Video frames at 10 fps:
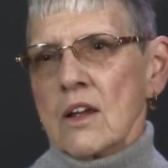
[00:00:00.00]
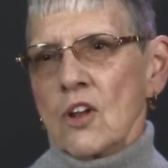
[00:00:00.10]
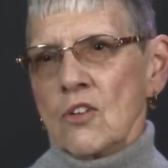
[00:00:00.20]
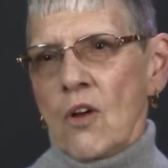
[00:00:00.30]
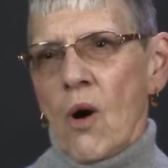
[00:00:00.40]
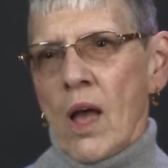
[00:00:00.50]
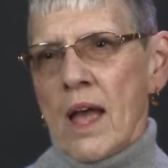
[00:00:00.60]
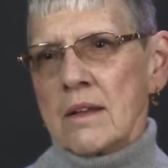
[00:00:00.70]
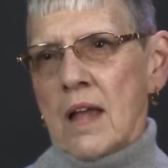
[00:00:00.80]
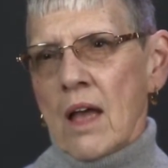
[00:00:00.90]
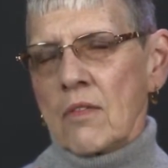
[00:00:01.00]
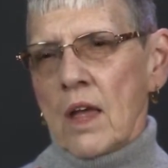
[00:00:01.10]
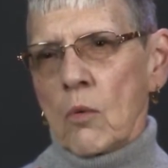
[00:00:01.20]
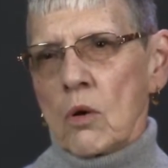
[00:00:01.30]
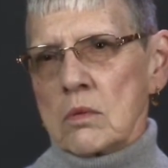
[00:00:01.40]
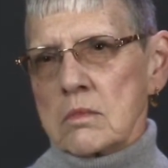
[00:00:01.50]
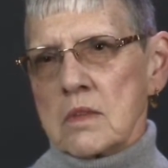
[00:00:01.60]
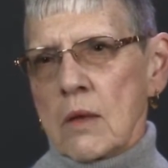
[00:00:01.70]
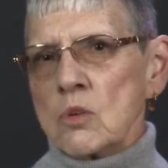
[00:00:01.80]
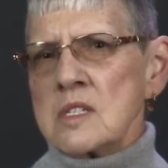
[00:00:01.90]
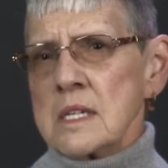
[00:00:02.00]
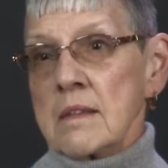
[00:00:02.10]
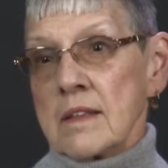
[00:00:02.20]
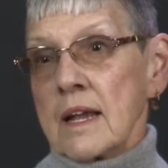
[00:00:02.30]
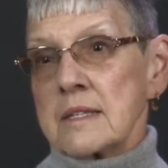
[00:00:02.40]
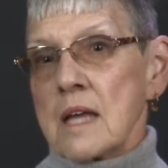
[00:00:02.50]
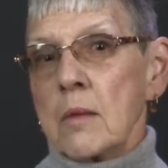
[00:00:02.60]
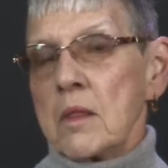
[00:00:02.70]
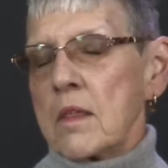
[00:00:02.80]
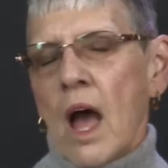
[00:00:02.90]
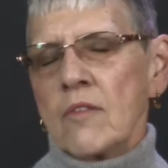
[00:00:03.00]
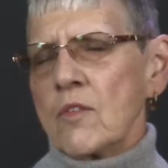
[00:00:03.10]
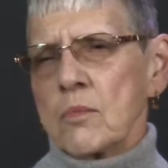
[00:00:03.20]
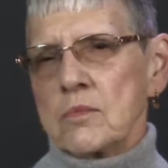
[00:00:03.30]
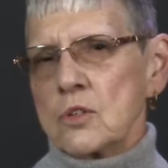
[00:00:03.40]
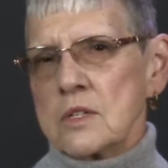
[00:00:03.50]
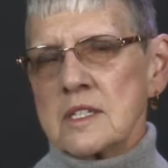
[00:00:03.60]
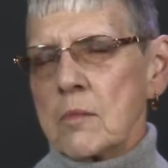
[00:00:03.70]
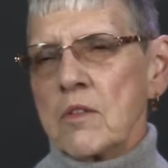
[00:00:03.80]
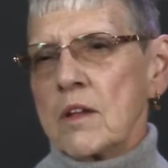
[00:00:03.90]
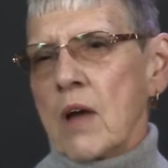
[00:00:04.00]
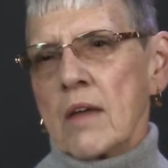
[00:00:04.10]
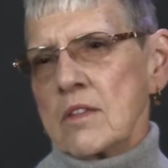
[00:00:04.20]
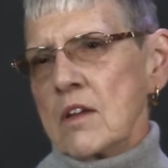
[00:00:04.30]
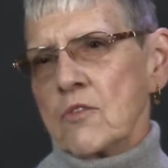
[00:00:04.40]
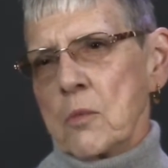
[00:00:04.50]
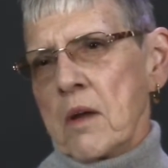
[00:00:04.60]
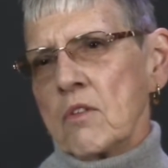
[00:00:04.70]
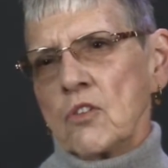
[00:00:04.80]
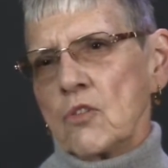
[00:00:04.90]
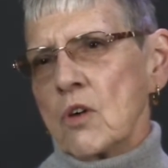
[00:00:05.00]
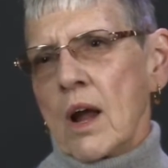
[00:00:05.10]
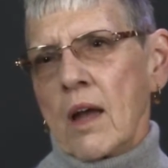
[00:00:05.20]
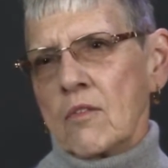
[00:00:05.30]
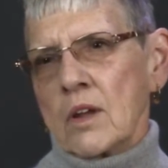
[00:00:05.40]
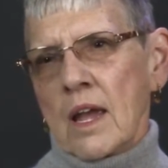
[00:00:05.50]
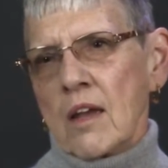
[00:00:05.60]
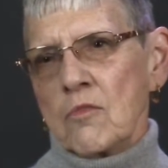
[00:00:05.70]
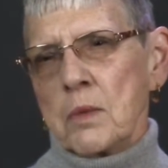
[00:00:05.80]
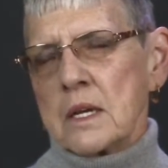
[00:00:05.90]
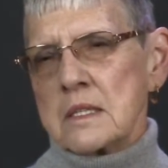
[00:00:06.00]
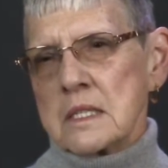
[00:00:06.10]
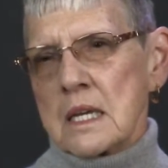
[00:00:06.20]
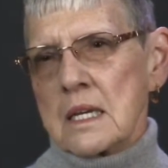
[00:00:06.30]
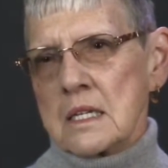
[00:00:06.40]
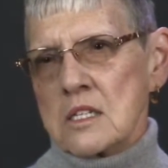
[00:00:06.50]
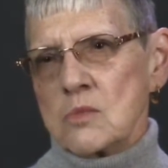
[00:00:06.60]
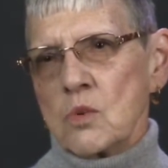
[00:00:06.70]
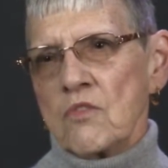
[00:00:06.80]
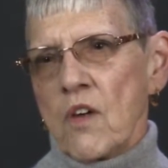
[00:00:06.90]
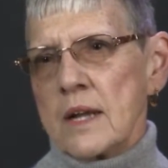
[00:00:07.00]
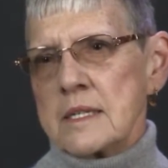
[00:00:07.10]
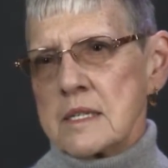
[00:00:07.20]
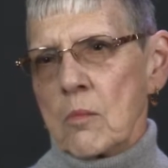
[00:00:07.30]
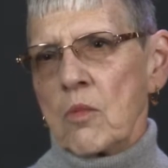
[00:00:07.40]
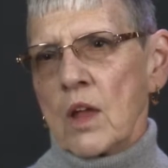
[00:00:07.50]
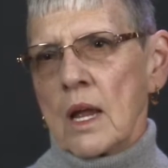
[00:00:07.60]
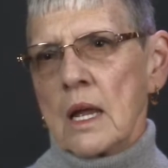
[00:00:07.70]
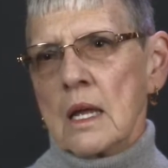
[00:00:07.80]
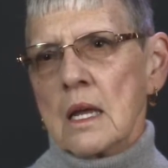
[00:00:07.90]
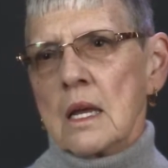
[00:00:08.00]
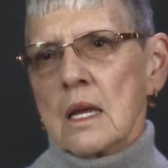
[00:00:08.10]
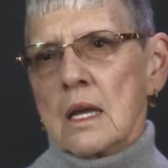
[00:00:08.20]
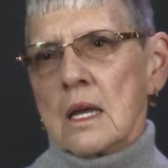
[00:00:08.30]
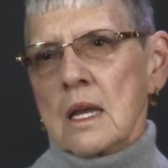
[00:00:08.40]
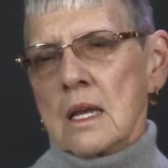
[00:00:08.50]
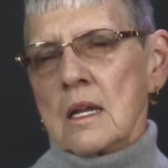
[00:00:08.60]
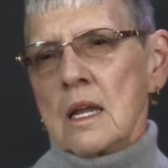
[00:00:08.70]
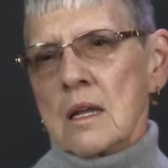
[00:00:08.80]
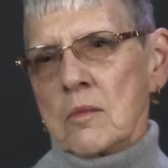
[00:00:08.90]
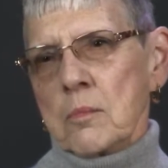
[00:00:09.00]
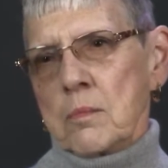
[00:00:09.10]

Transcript: And they will see things. I've learned something, I think, from every tour I ever gave, because the kids will find something in